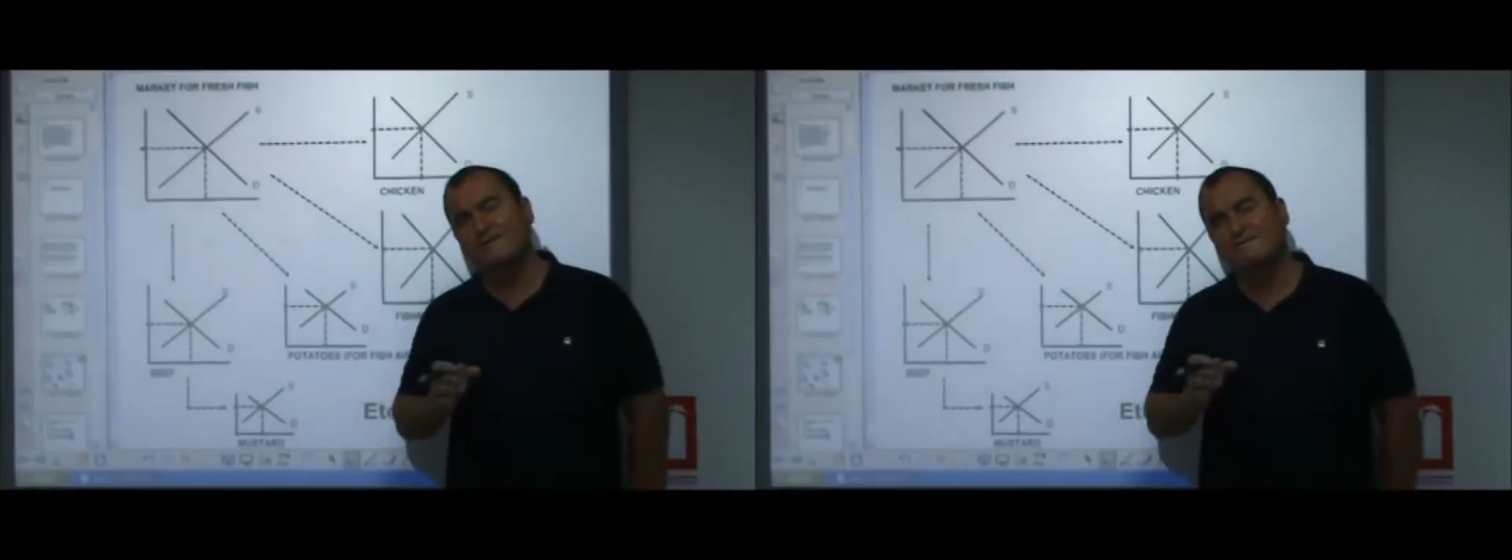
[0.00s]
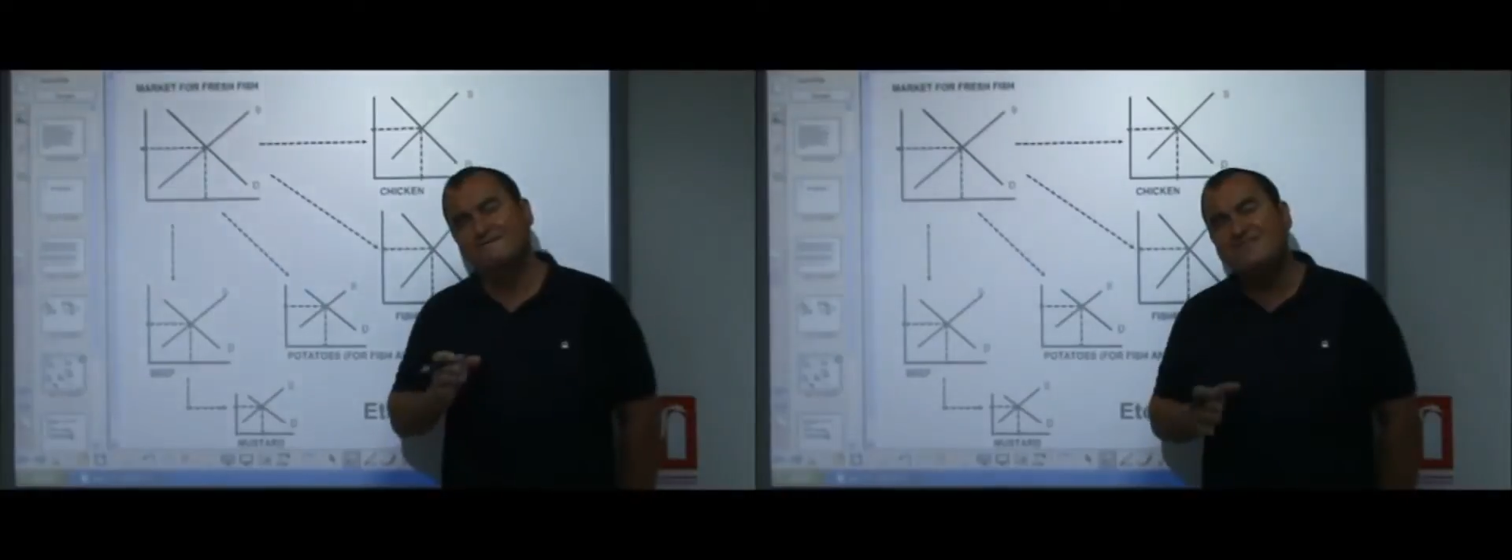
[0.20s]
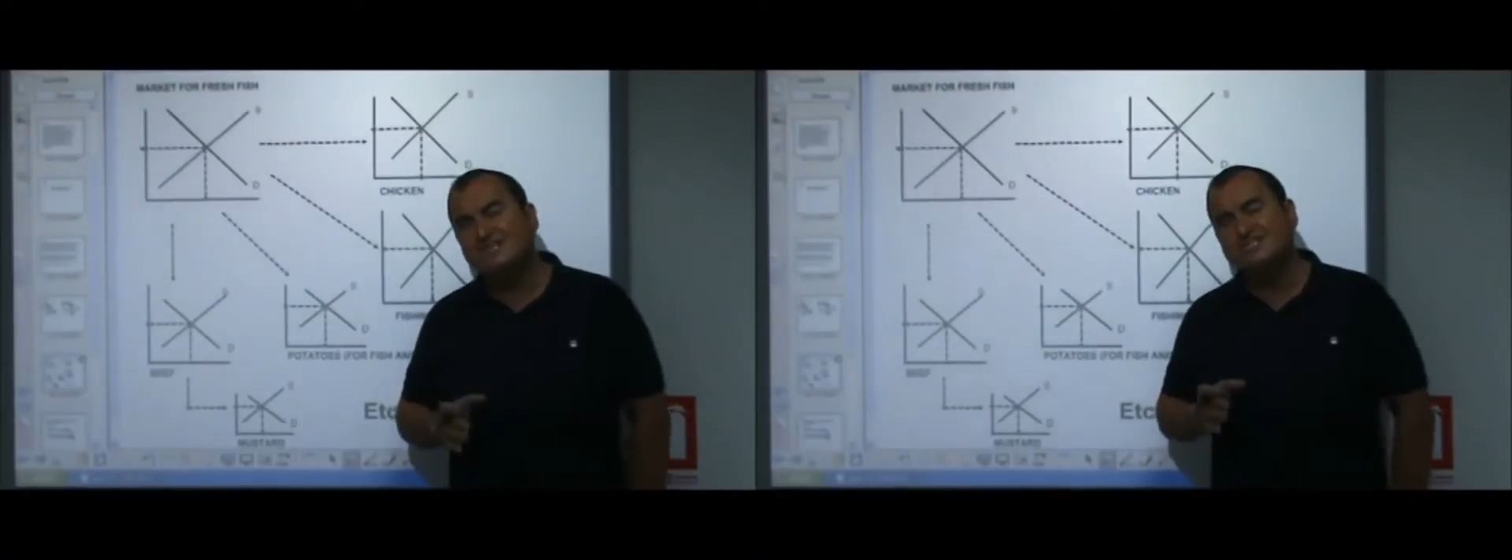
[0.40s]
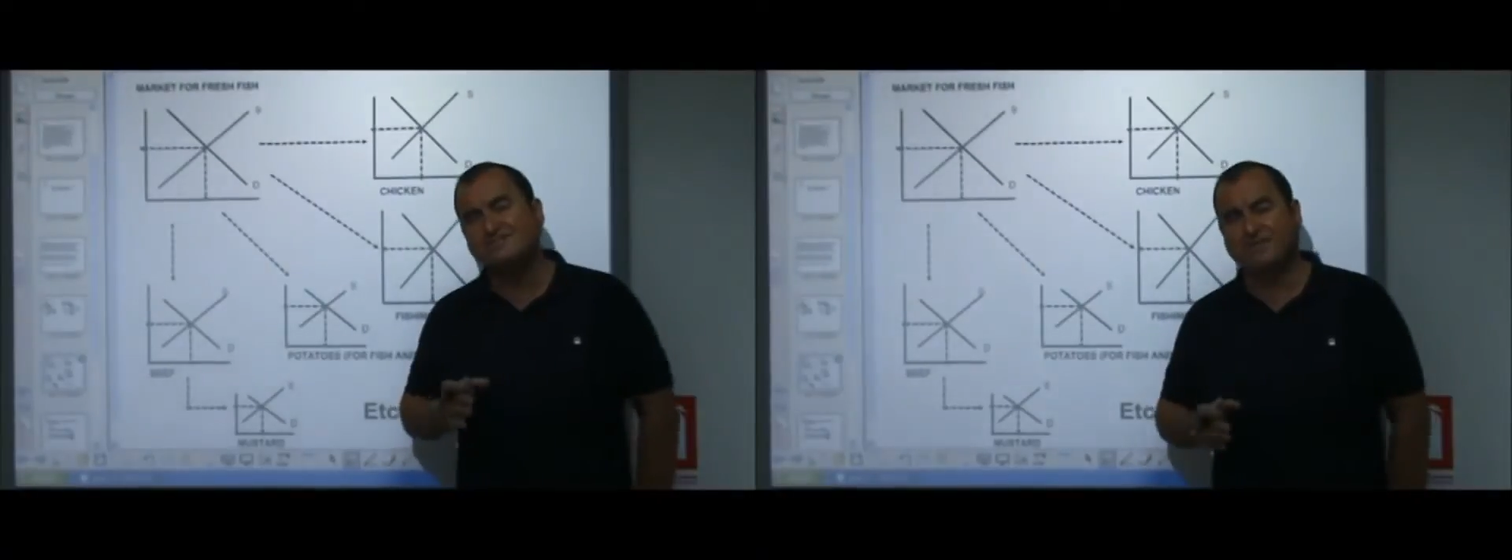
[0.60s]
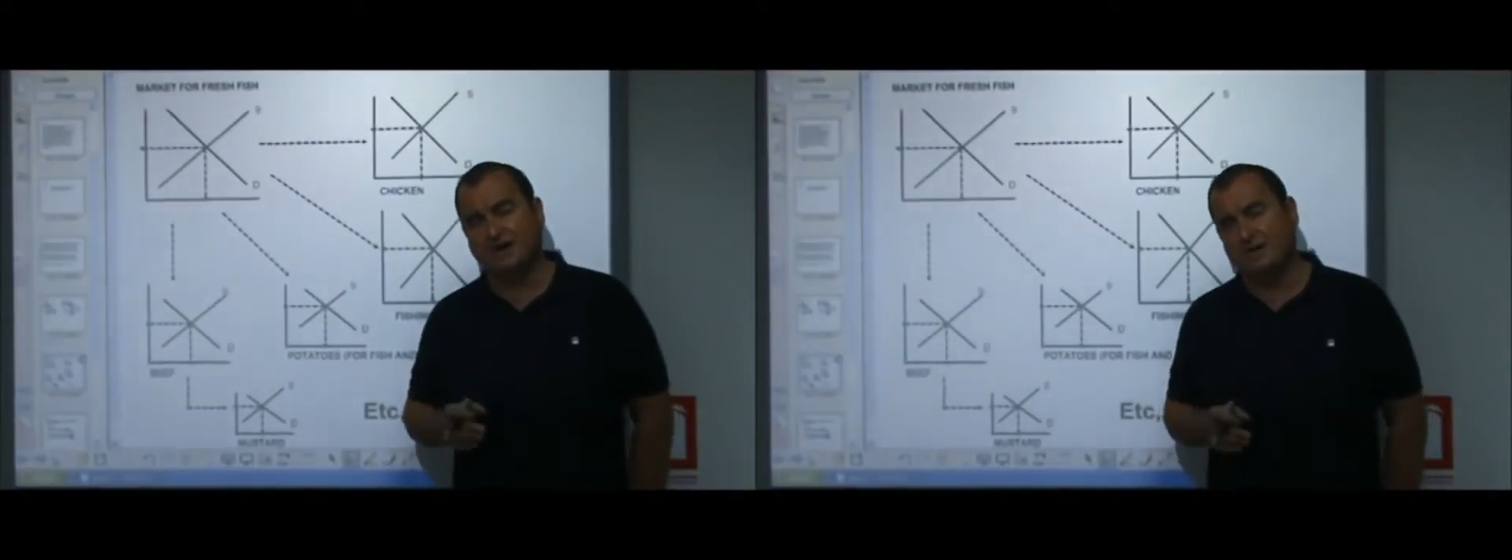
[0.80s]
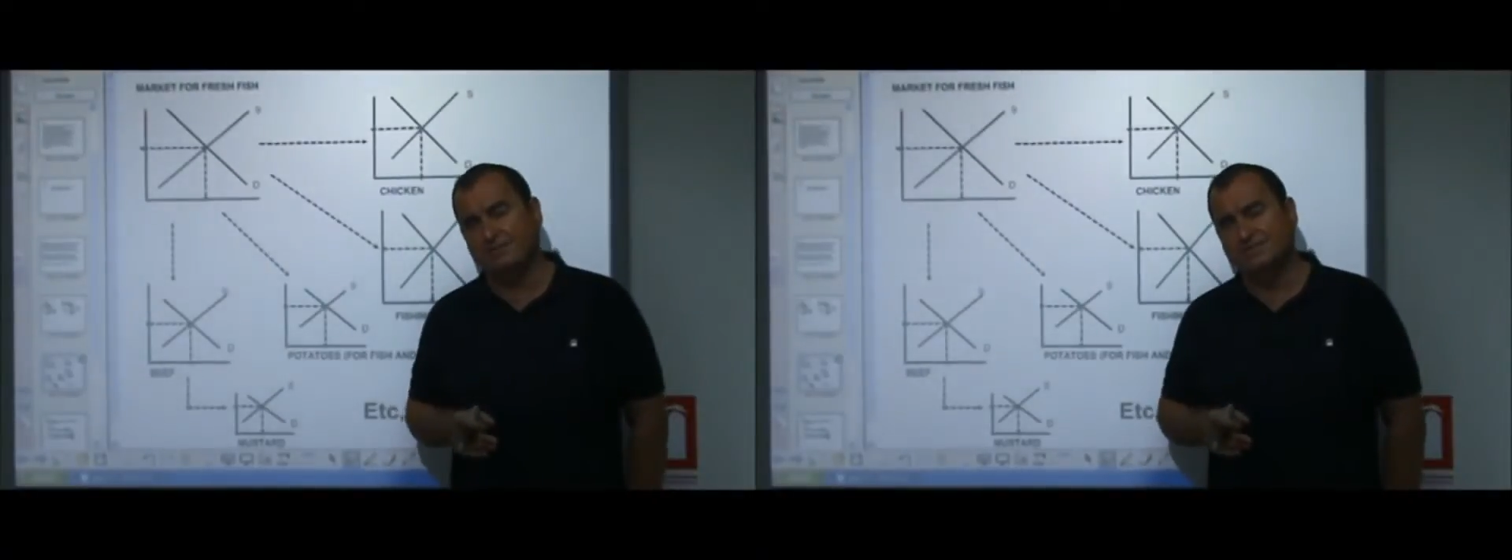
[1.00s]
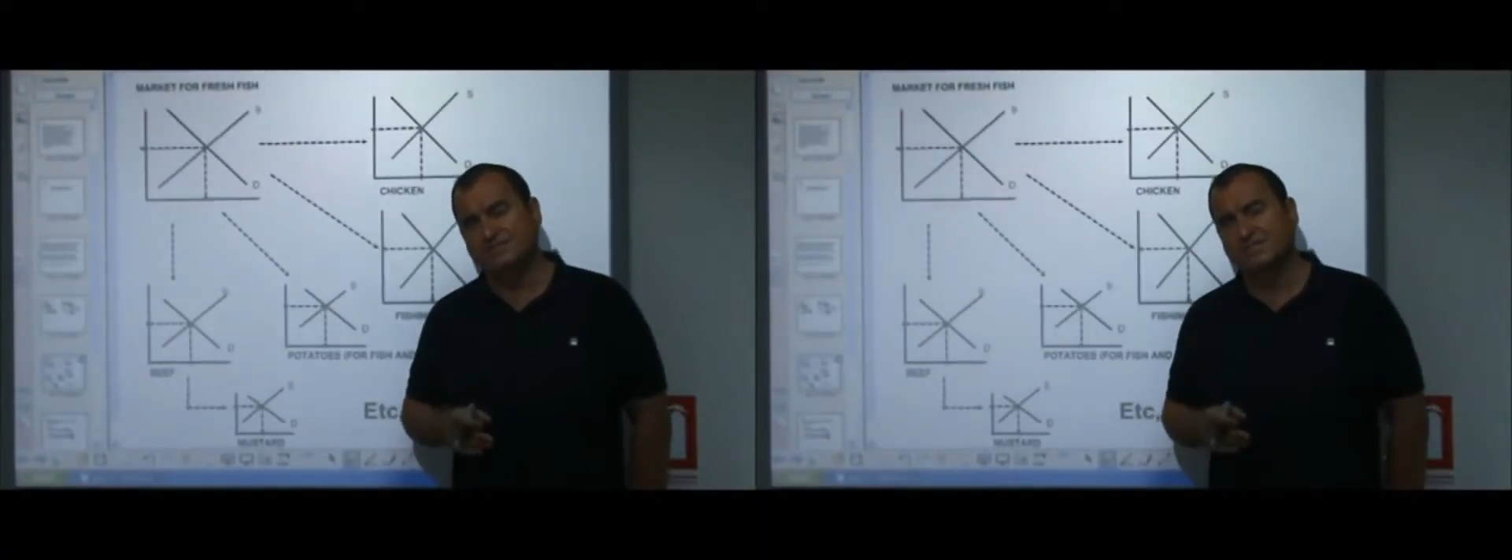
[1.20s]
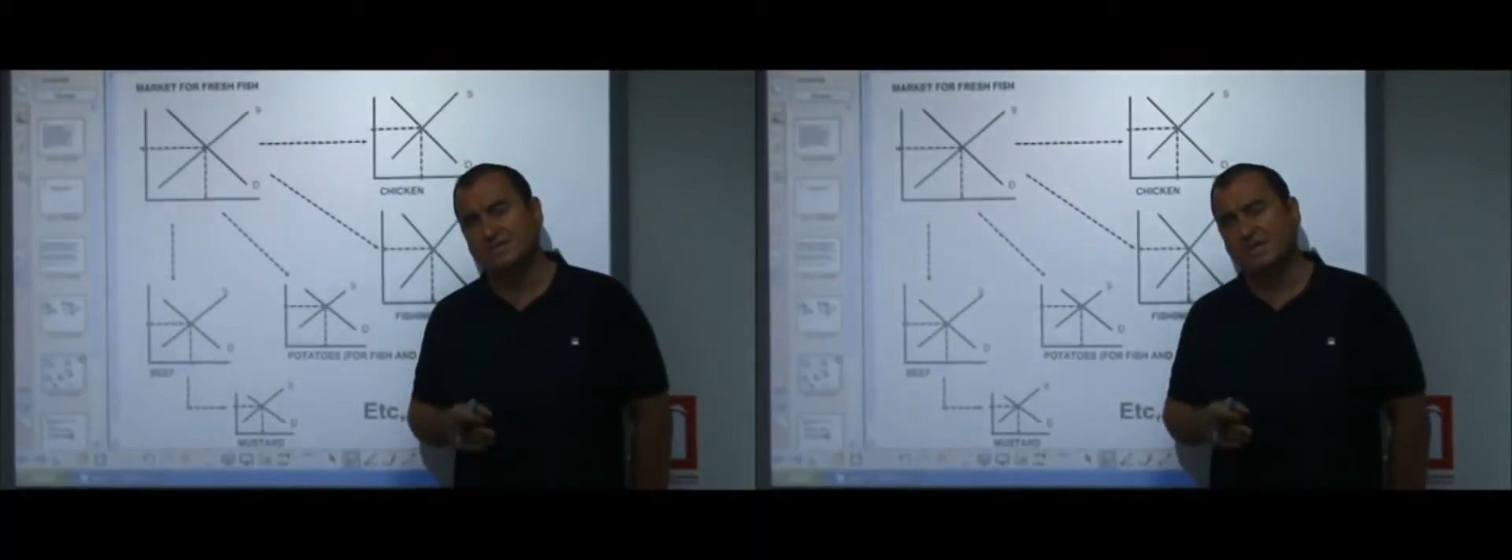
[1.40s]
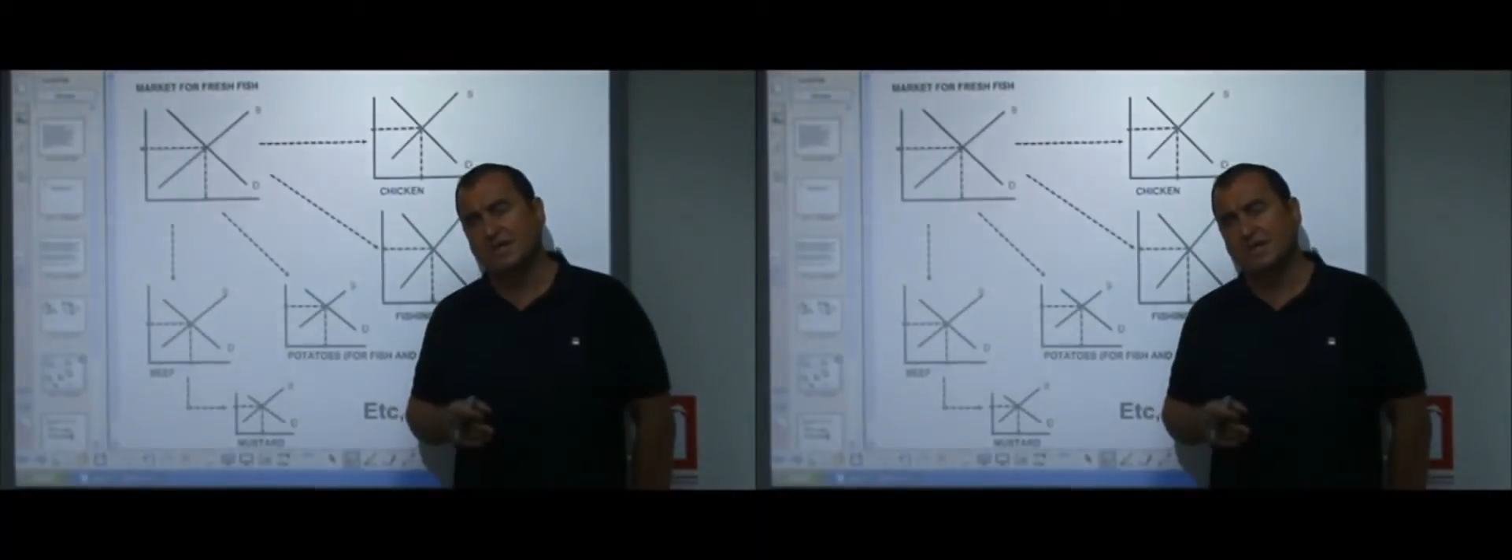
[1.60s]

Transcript: fish farmers,